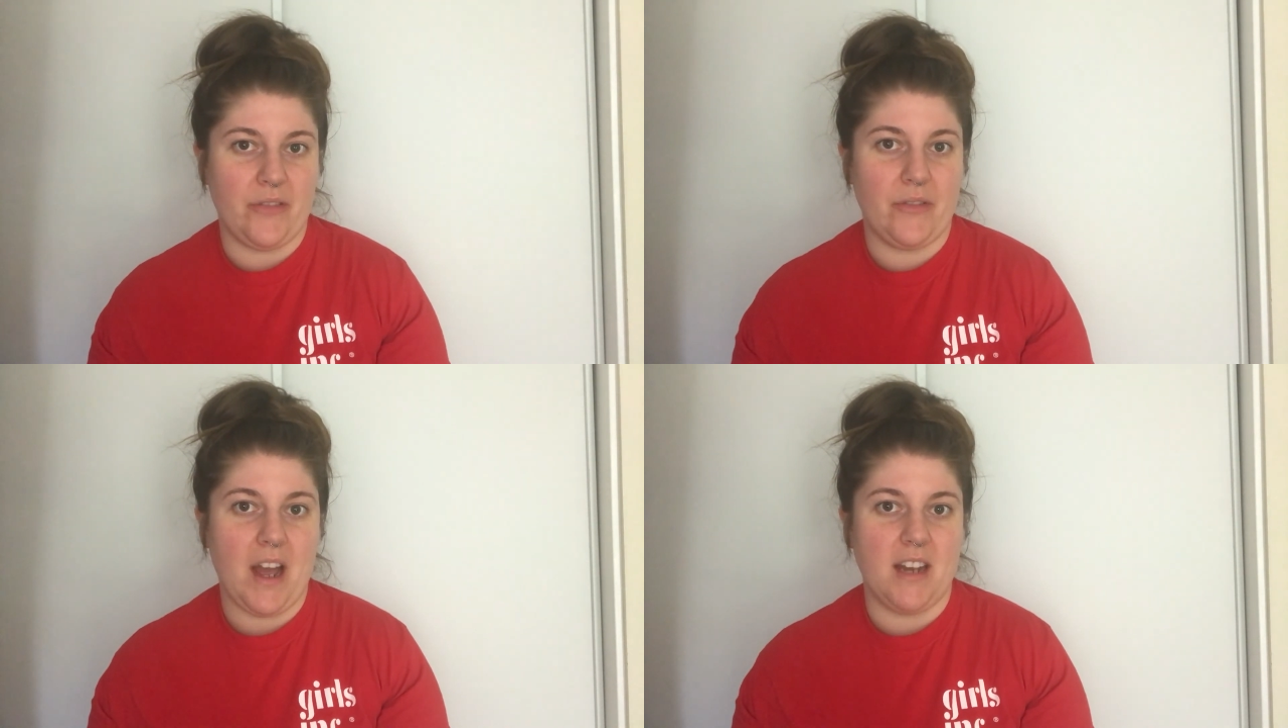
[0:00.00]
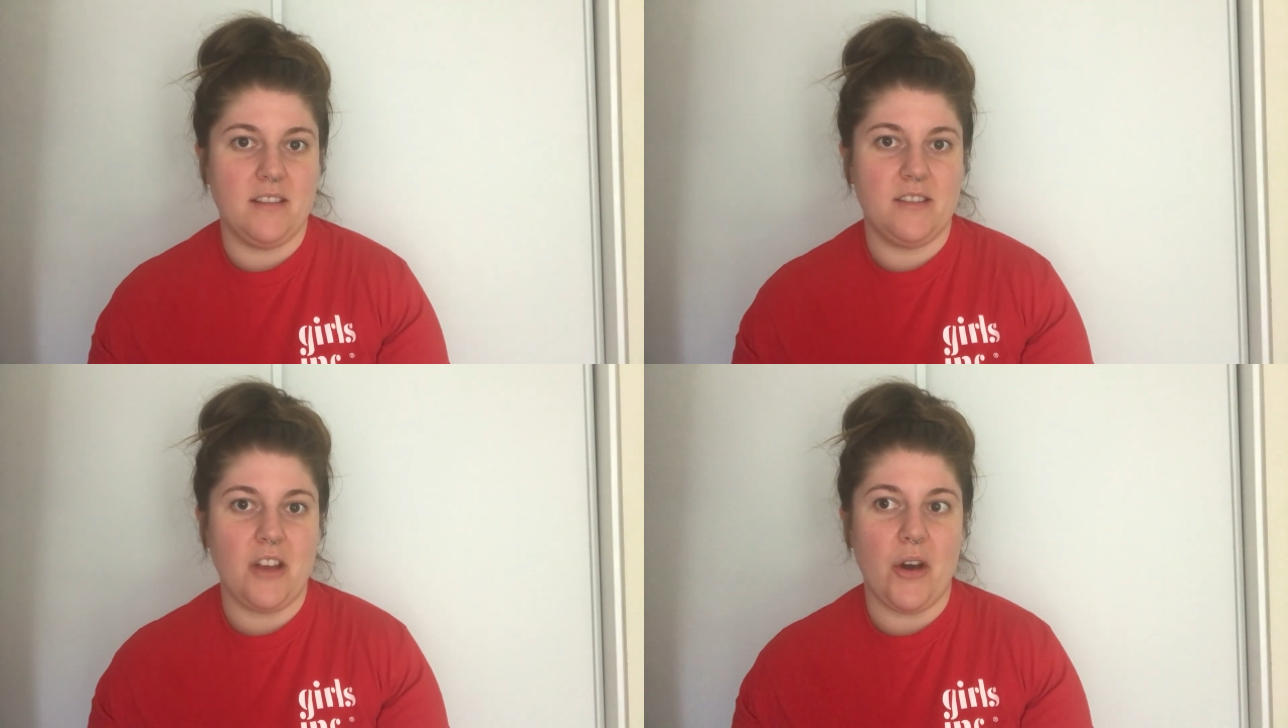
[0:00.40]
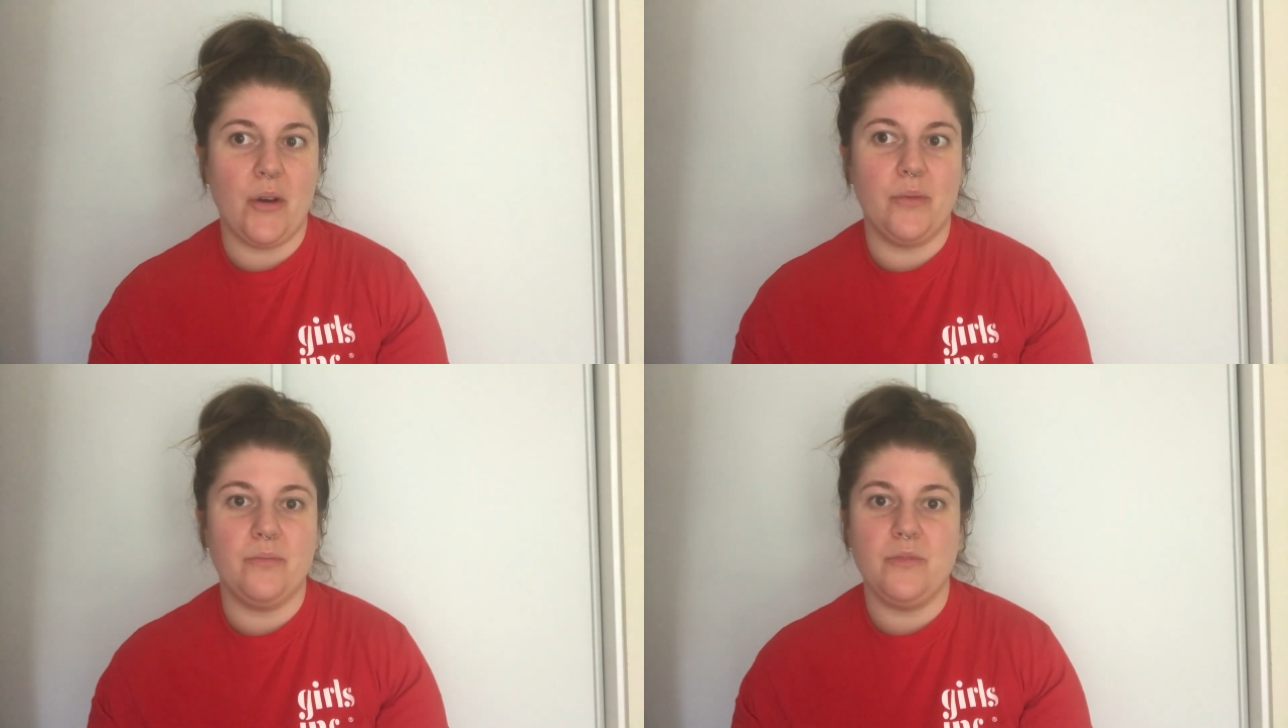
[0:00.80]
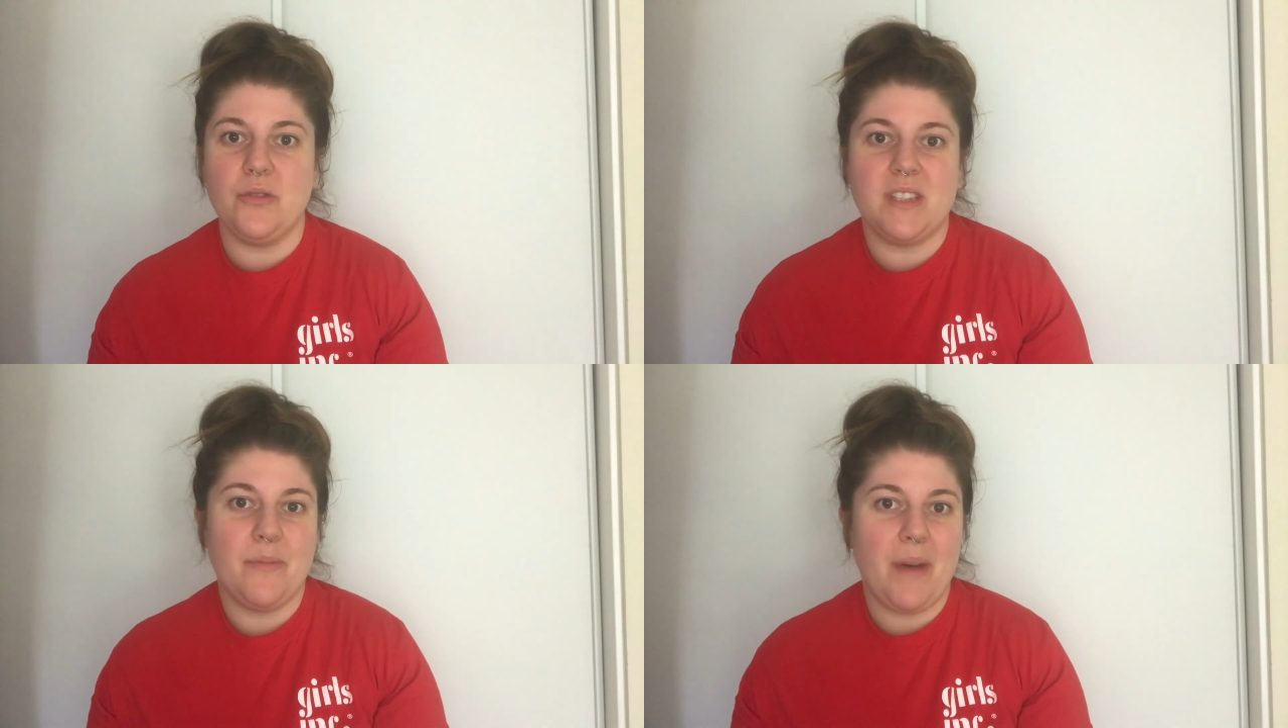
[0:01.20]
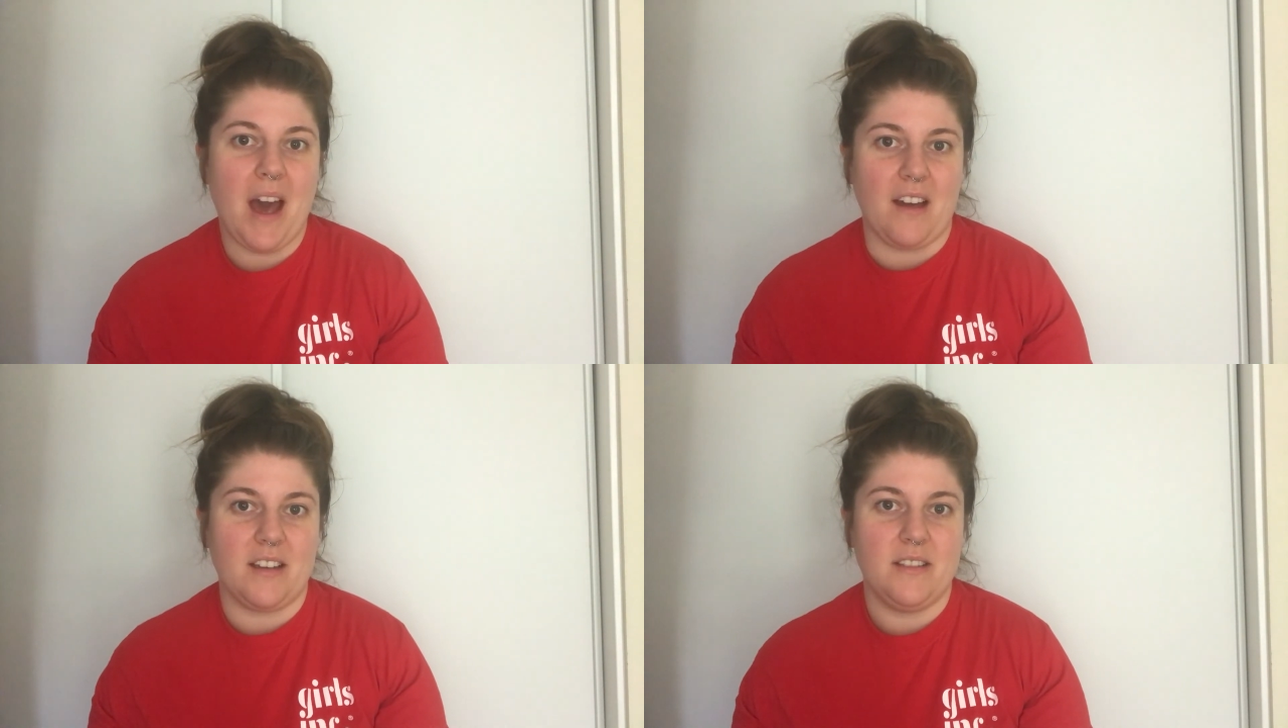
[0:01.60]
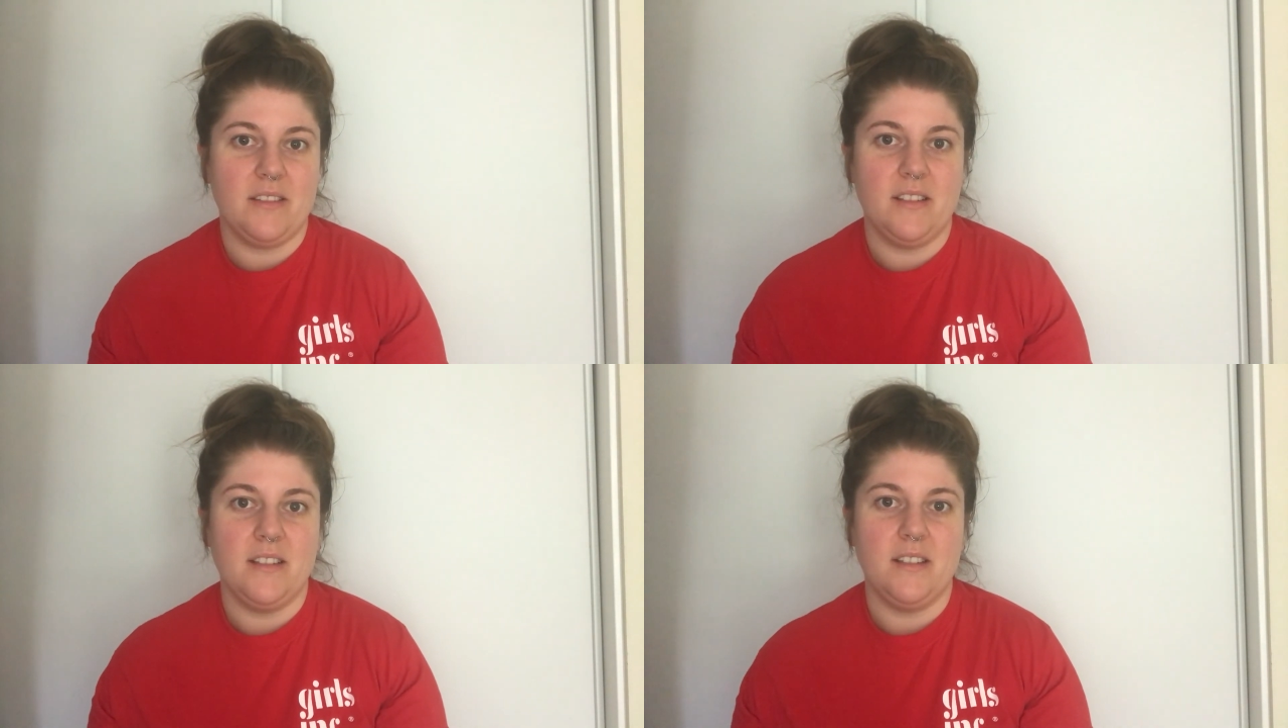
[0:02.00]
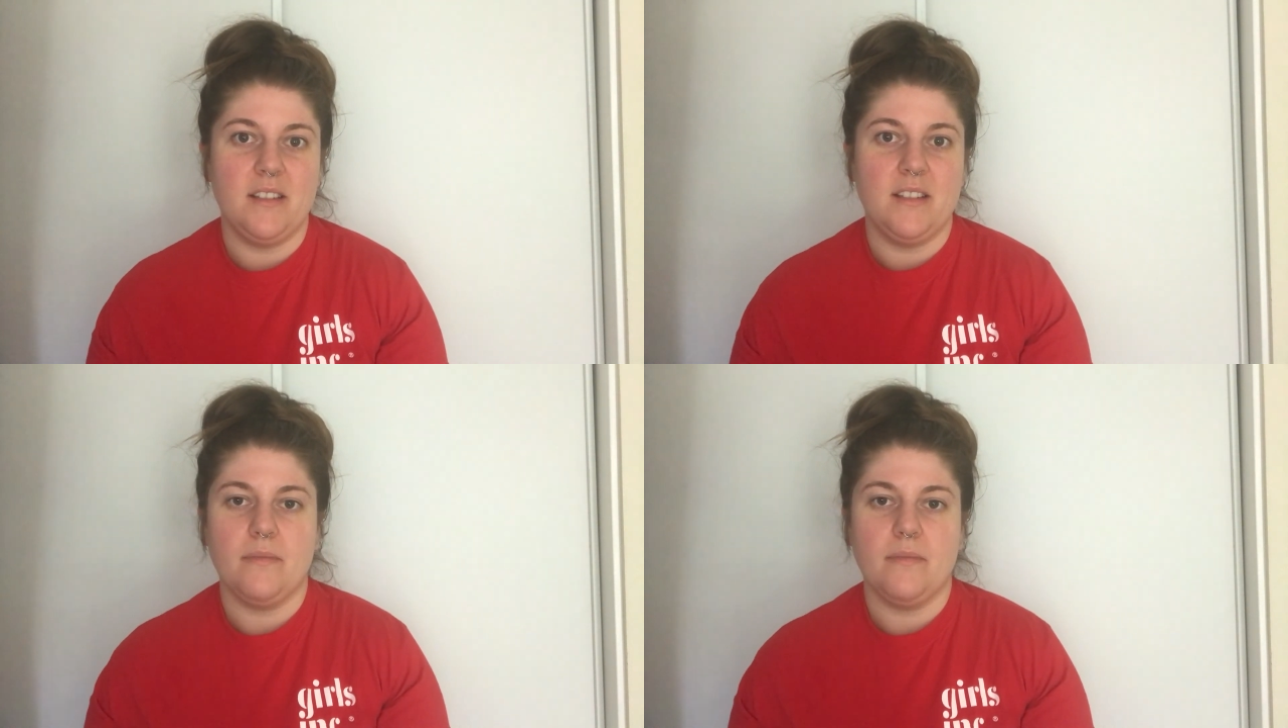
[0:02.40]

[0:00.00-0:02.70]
you or your friend, so you sit back.